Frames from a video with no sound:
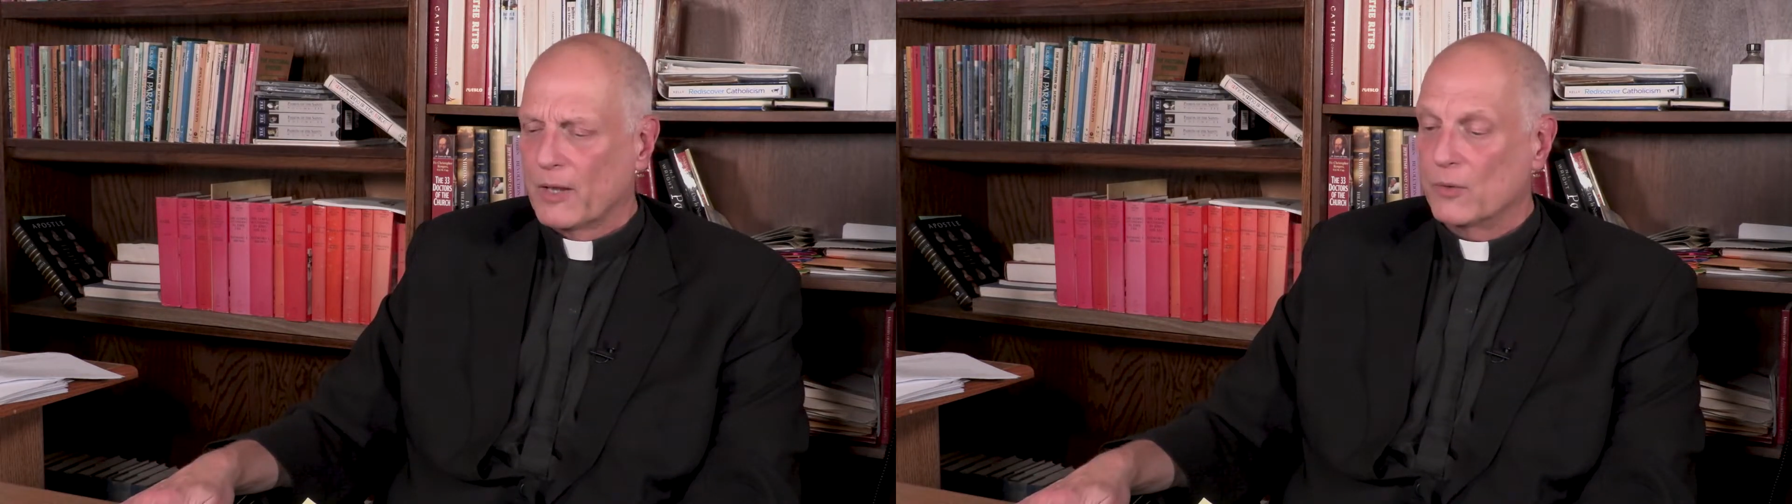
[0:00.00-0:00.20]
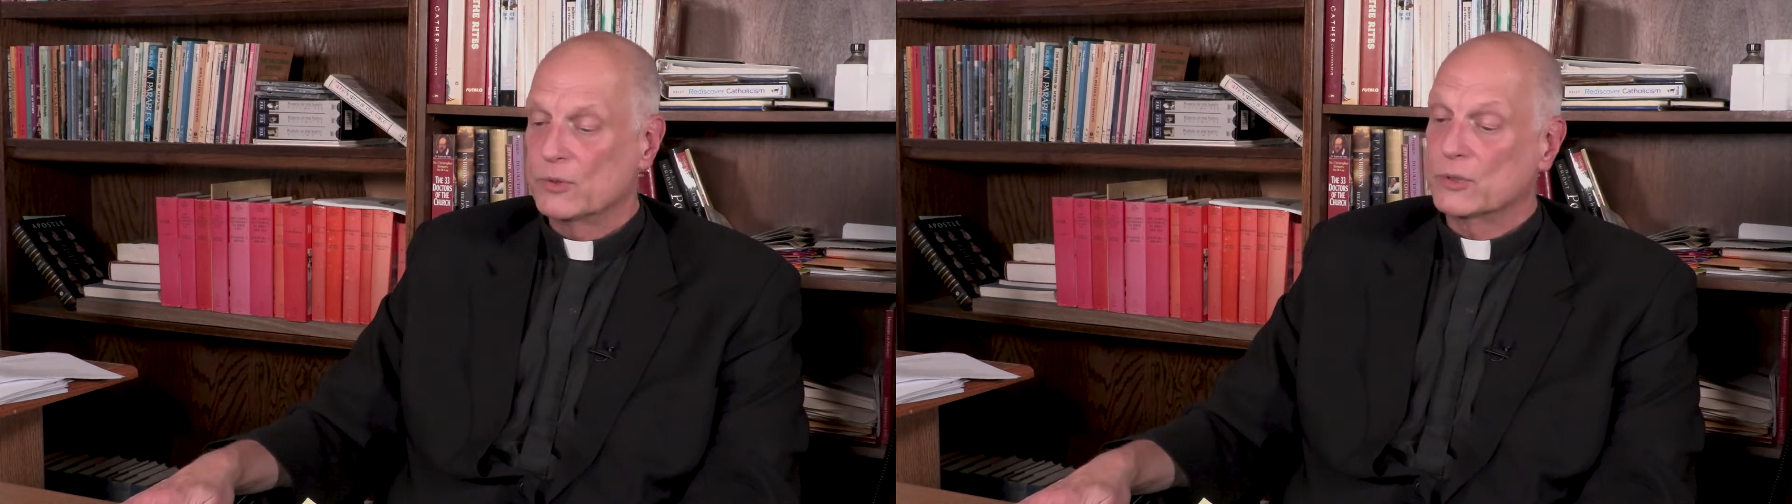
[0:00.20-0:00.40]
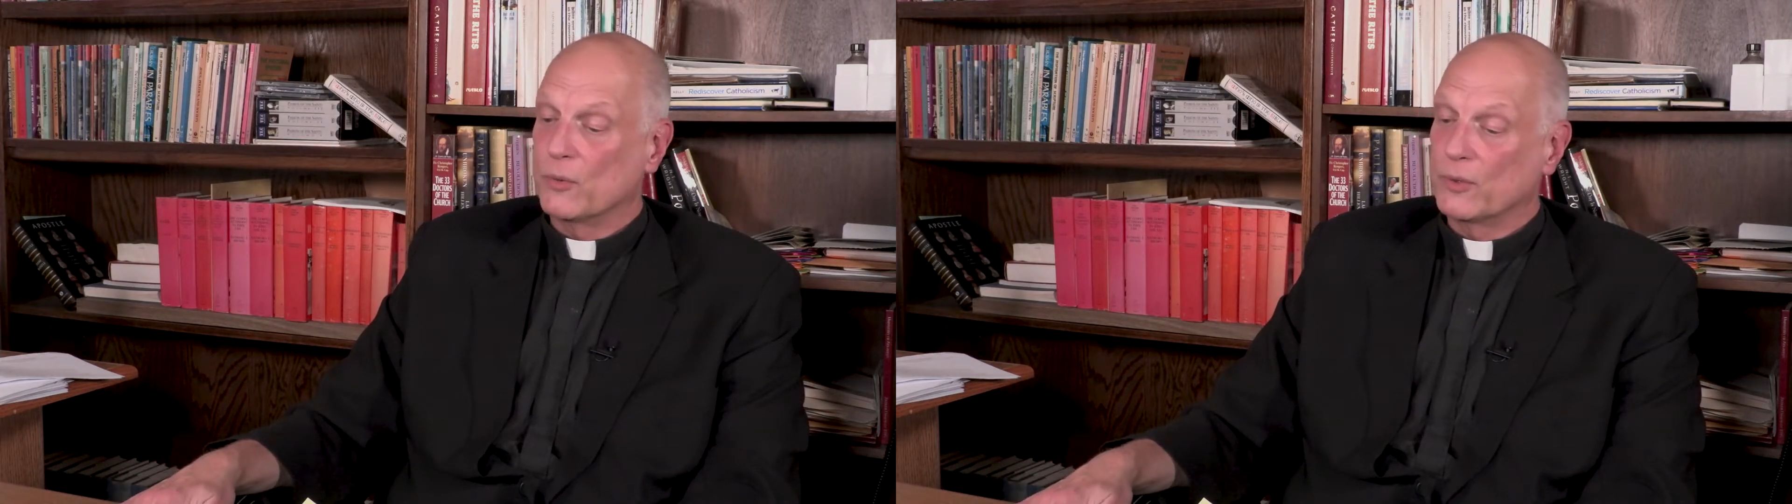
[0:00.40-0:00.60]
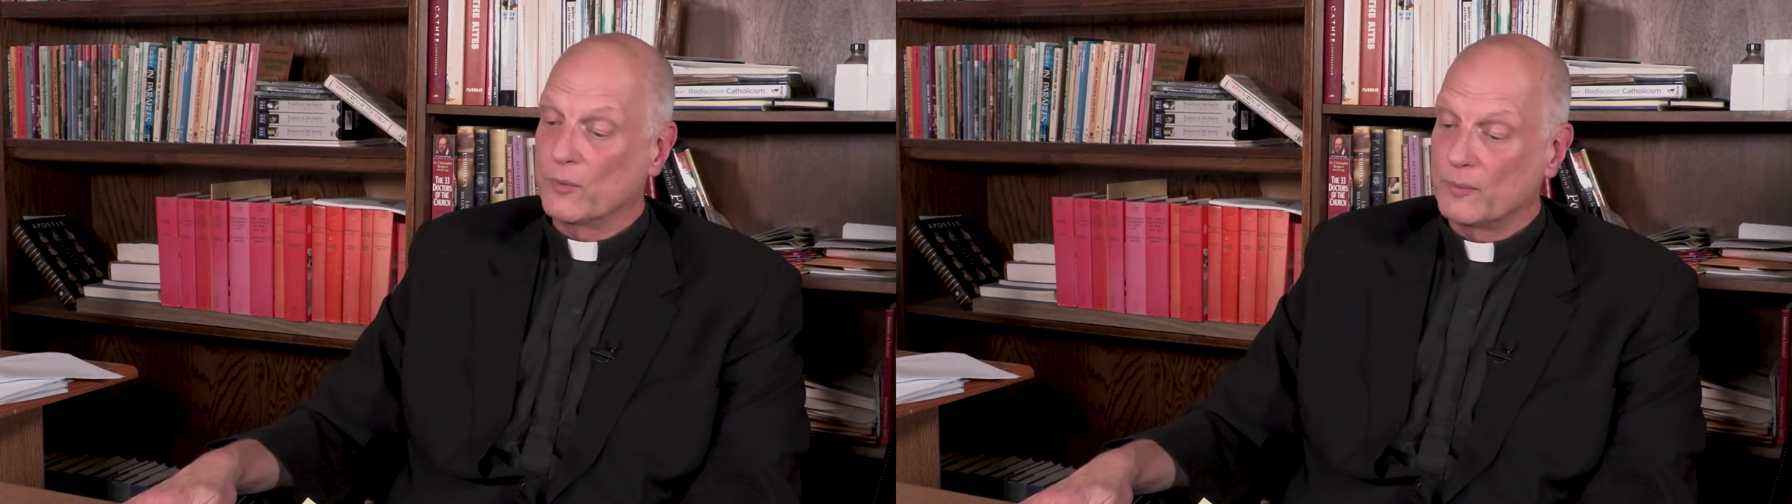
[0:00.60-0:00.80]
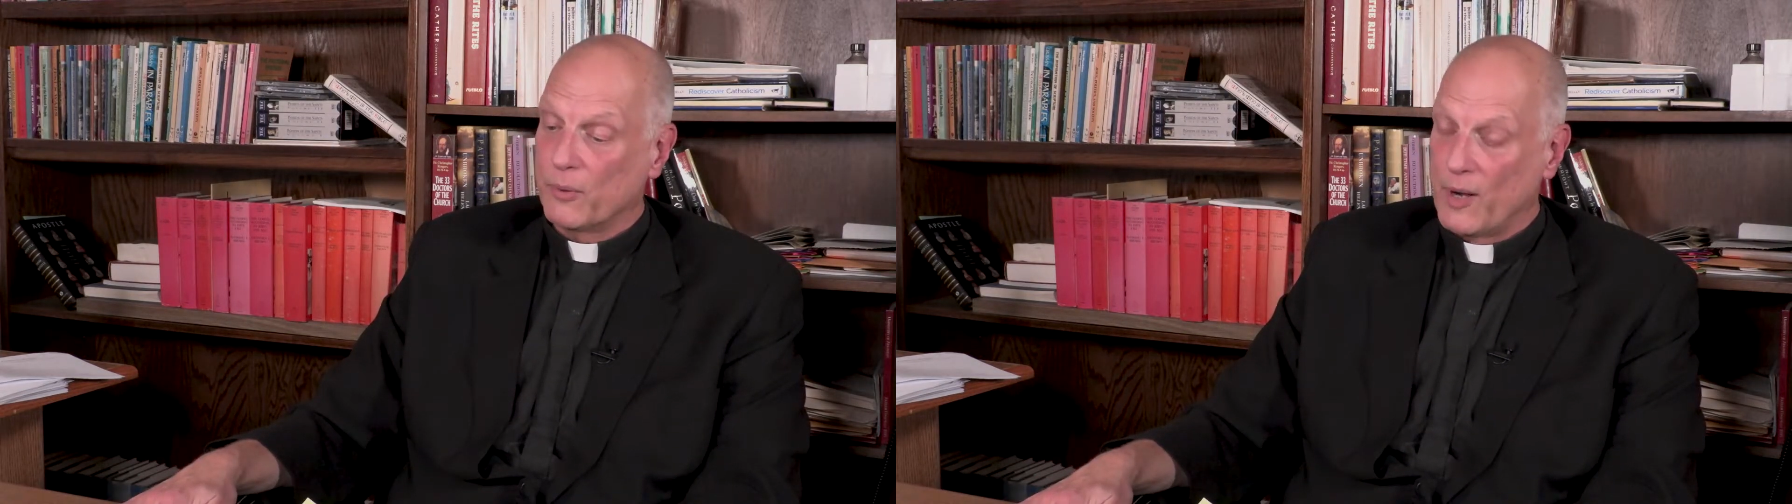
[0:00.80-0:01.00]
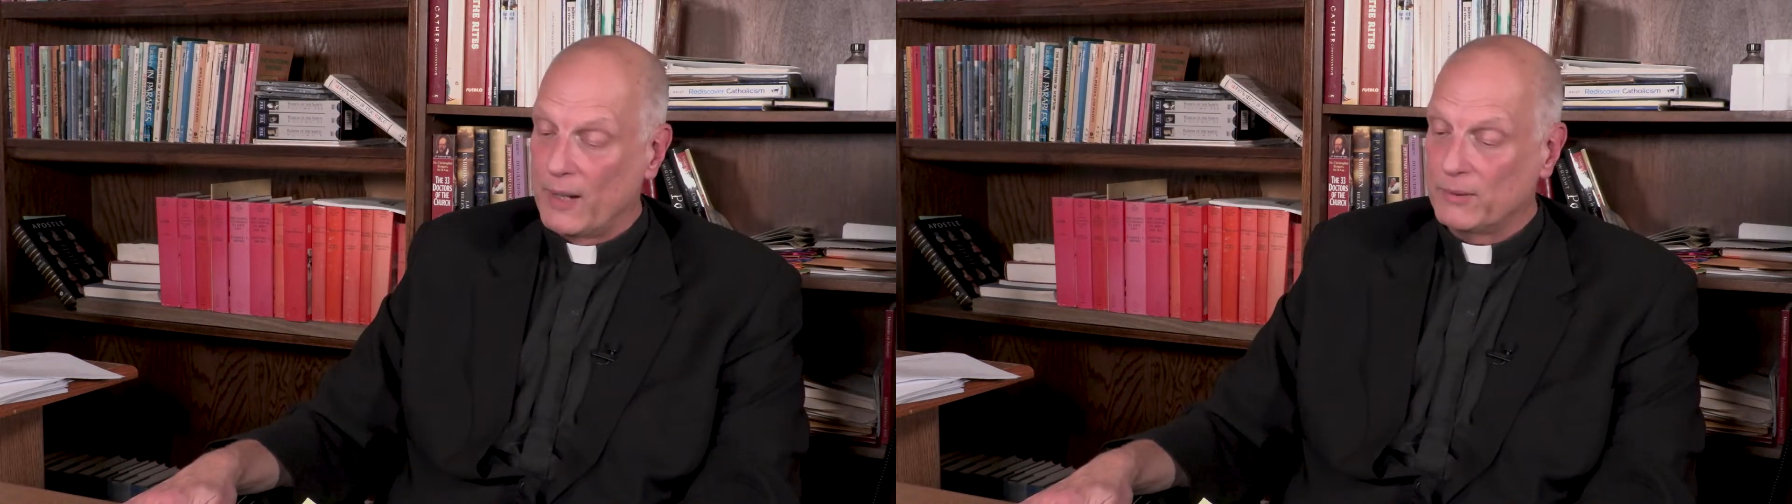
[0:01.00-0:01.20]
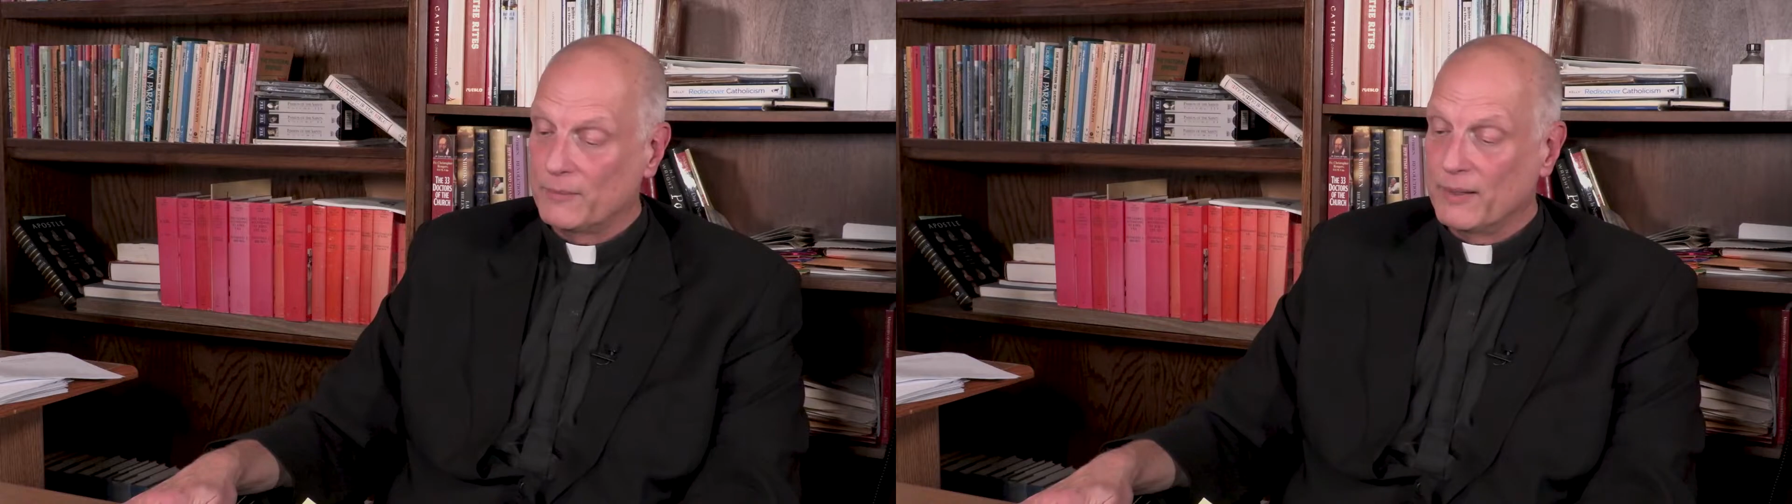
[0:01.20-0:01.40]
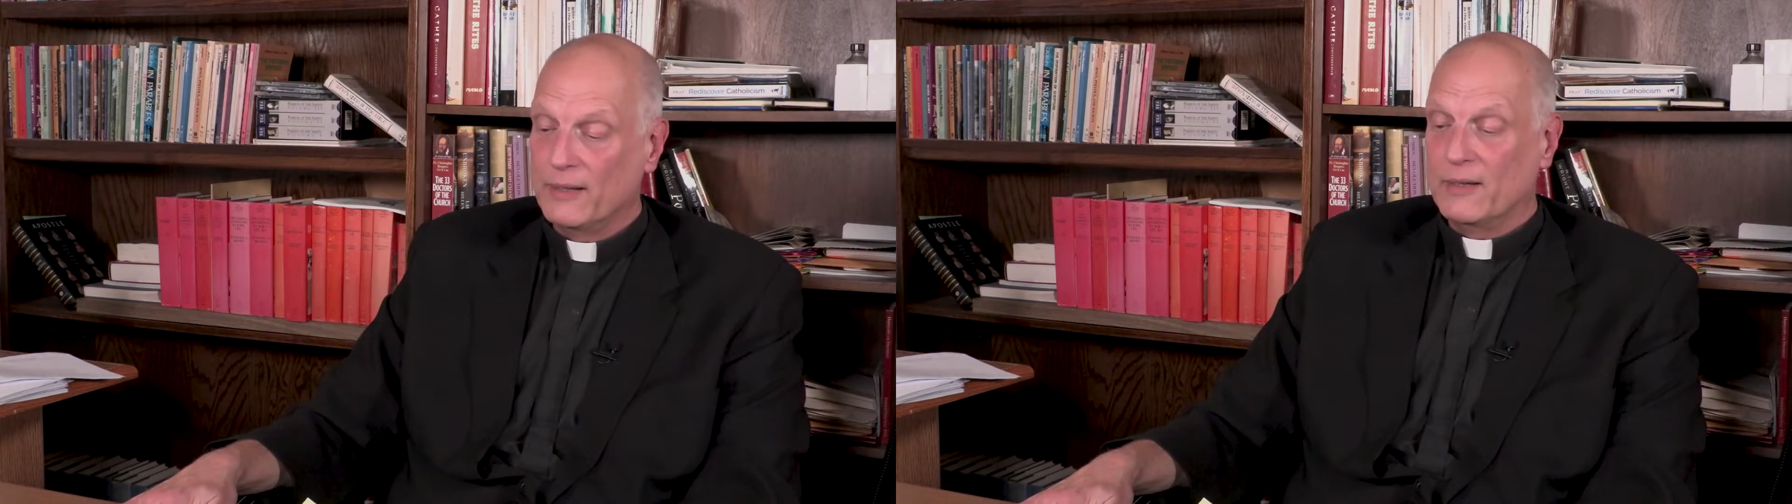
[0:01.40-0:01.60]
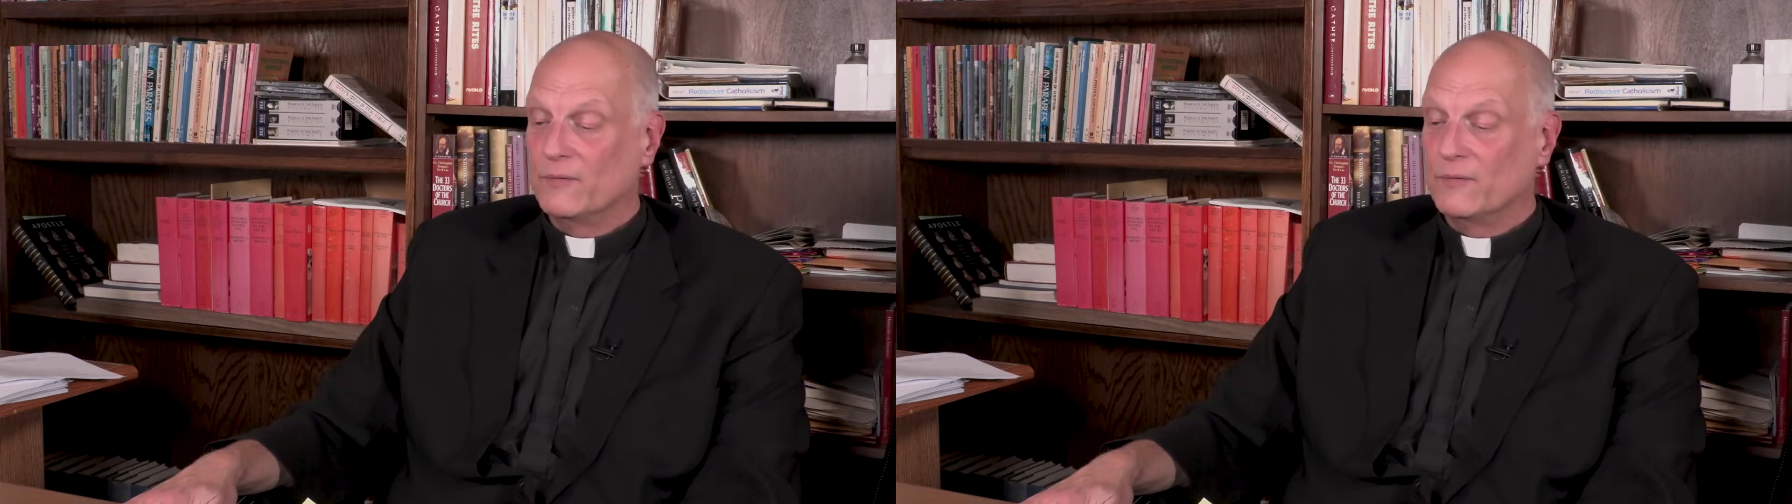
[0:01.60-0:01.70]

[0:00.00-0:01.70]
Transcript: There was only one problem.